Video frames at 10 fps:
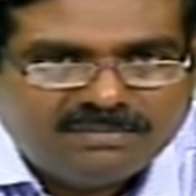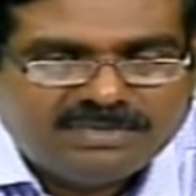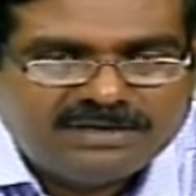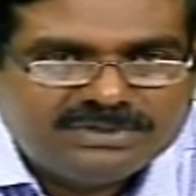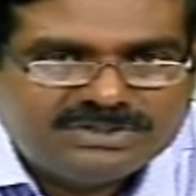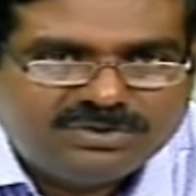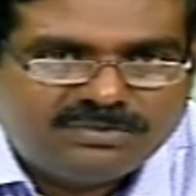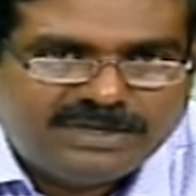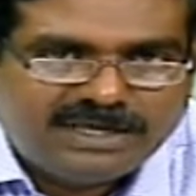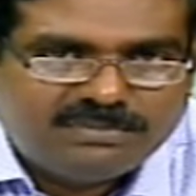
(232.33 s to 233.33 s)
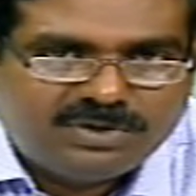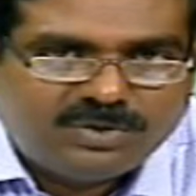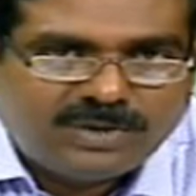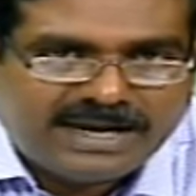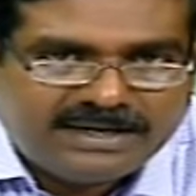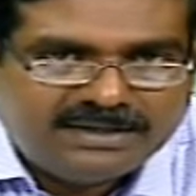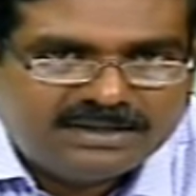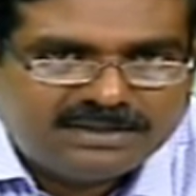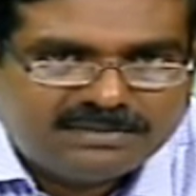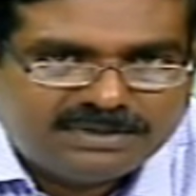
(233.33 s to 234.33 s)
by which you will be able to enter
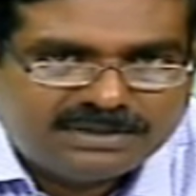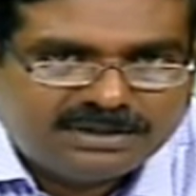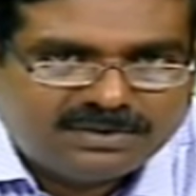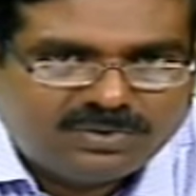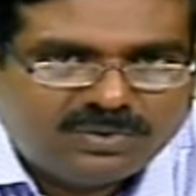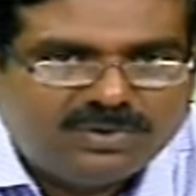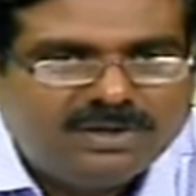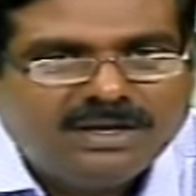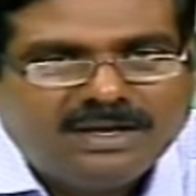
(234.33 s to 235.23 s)
that particular code